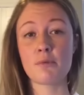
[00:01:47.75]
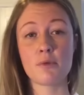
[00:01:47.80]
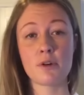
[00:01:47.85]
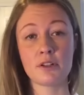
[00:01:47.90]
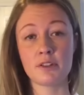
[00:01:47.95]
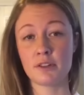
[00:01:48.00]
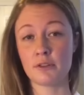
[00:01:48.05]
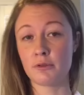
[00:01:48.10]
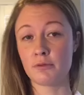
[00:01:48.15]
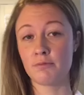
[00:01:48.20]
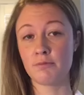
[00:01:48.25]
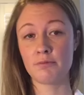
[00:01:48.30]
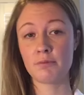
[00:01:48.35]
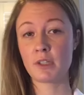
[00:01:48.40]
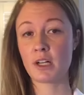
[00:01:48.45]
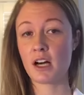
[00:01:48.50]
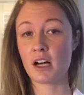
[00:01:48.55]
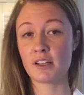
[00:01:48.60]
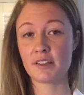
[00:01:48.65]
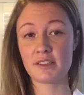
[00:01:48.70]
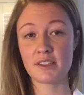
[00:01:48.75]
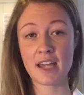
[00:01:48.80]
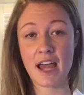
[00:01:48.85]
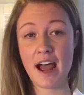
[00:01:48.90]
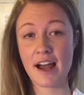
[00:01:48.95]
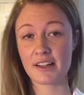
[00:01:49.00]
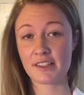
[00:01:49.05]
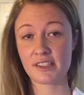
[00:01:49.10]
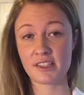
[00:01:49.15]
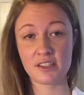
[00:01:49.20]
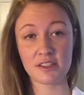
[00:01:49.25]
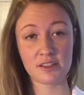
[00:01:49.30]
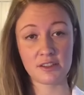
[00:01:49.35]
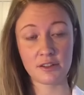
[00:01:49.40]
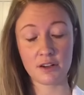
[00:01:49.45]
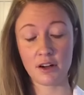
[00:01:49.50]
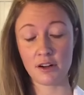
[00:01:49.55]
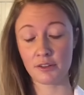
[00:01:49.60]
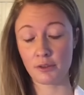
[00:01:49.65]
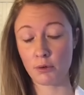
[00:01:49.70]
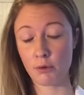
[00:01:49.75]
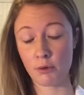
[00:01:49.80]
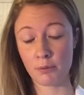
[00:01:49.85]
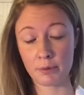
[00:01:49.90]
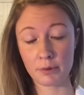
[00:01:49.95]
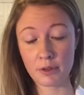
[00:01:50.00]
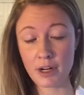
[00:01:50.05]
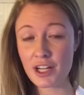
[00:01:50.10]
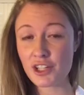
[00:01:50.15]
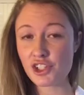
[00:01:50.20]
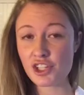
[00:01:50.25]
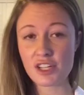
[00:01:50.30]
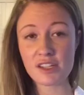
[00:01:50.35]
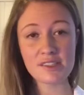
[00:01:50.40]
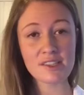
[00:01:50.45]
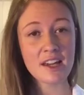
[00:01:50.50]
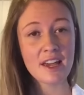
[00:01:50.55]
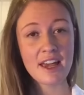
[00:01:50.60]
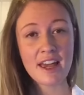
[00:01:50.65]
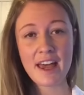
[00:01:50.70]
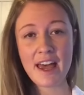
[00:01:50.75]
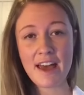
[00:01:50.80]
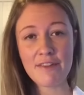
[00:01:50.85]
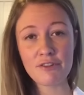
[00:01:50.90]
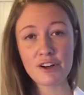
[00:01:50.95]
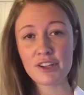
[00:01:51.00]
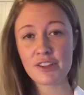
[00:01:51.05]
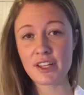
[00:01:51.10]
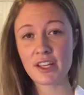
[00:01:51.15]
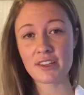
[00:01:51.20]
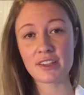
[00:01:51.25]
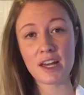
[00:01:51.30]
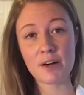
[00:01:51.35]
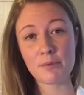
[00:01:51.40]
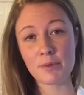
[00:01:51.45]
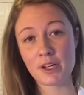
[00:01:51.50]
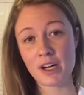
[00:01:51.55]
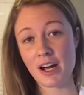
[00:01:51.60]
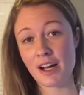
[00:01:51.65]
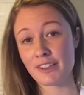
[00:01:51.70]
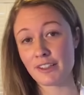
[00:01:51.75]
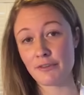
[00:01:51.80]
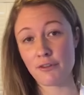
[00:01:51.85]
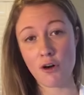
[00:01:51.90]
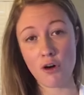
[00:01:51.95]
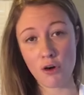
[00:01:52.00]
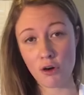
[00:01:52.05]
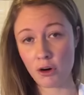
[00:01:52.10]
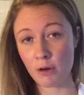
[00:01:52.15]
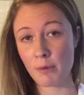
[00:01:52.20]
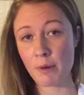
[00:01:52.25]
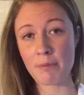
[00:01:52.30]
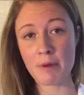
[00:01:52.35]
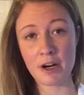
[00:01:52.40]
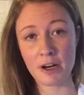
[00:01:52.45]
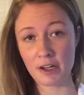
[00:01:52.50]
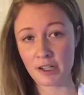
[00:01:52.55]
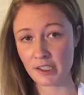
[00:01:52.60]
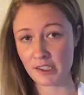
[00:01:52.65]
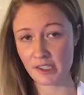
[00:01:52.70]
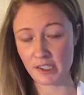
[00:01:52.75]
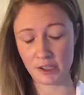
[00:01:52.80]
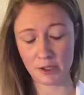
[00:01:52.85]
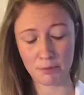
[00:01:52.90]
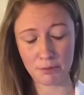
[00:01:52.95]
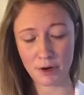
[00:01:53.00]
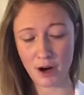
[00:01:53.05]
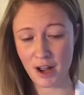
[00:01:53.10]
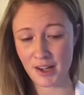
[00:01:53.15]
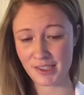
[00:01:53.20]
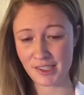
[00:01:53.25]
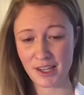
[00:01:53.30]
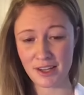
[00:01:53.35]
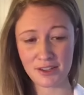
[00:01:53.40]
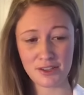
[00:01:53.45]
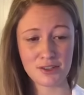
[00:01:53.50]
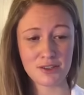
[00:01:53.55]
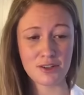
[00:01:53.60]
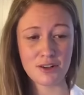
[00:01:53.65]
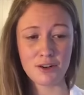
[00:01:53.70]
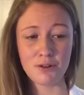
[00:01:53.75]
They want to cut taxes on corporations, everything that would kind of harm Americans in the process.